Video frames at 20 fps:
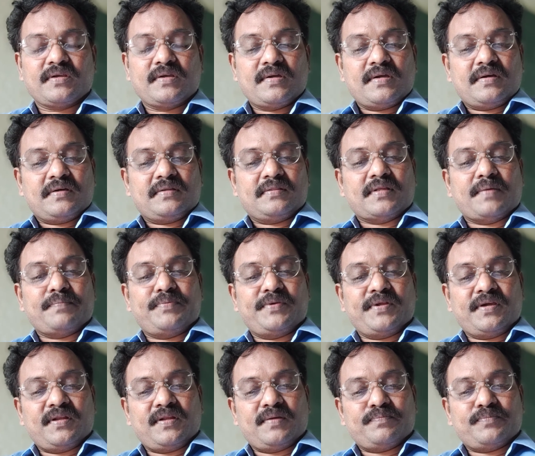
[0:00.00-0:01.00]
The
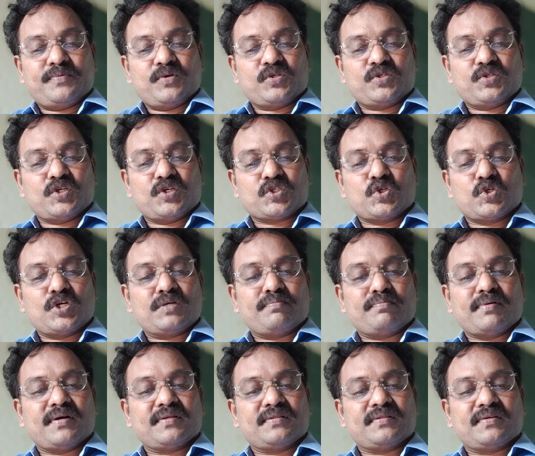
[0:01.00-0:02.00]
empirical approach does not
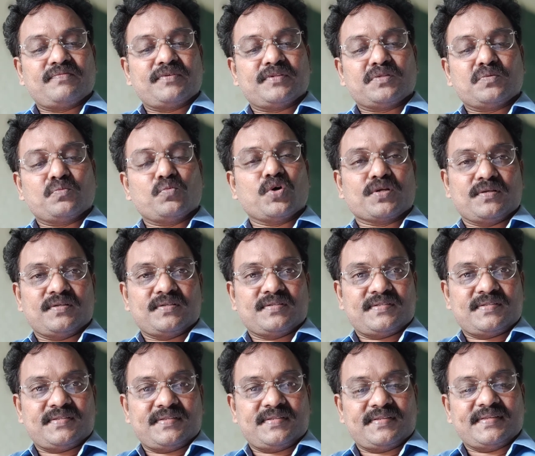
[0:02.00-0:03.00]
bother with
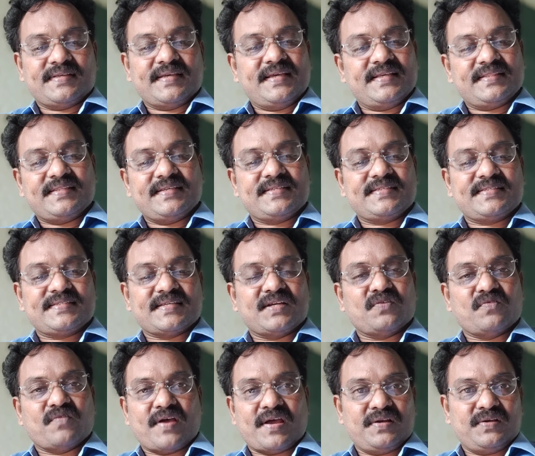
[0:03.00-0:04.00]
morals, ethics and
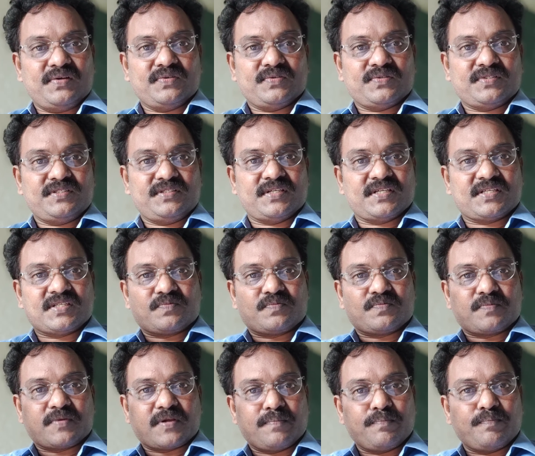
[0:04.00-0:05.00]
values, just
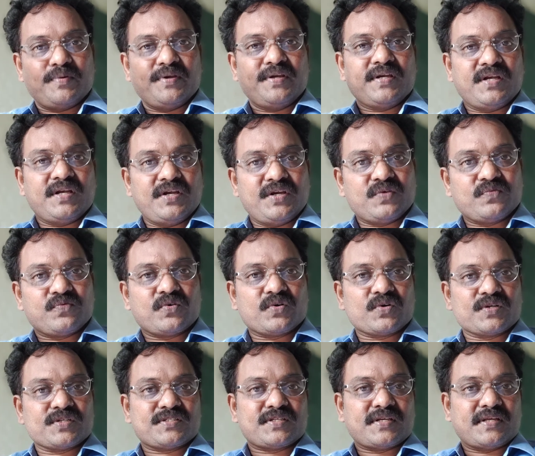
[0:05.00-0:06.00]
completely
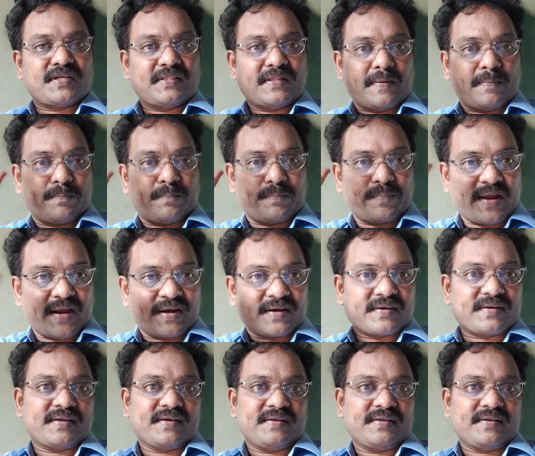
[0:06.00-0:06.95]
focus on the practical.